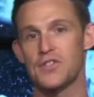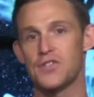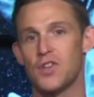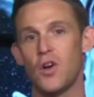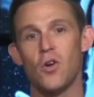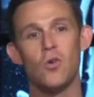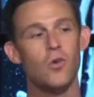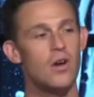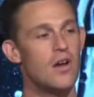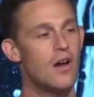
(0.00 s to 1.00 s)
so
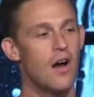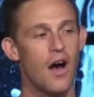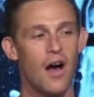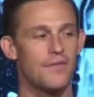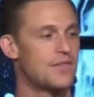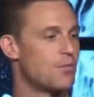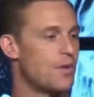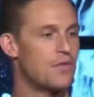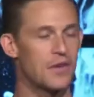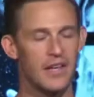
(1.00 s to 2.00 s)
often we
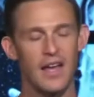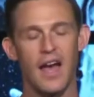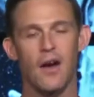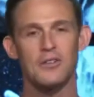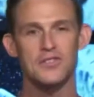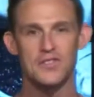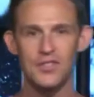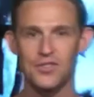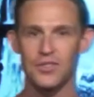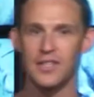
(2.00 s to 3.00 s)
forget how
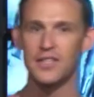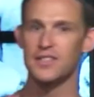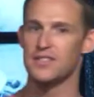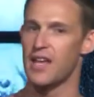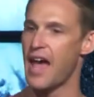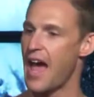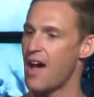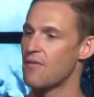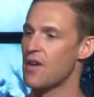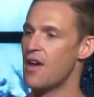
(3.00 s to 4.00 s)
essential it is to
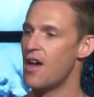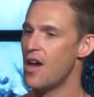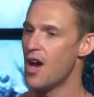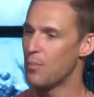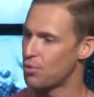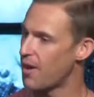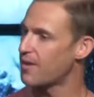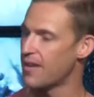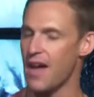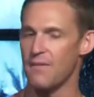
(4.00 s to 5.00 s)
have a prayer life